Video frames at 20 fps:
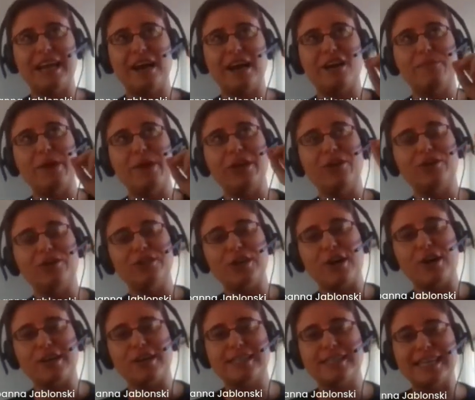how to make your
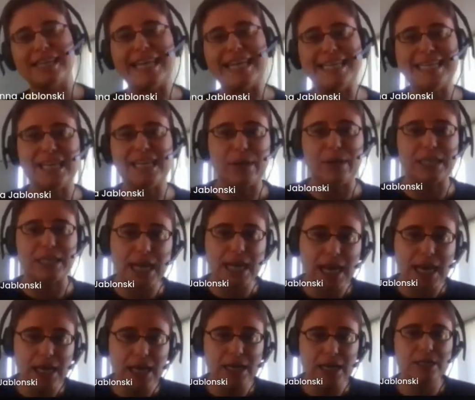docs easy to
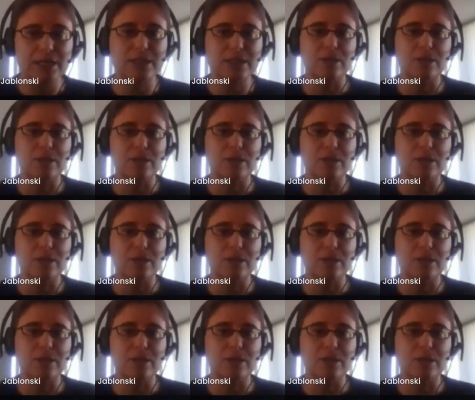maintain.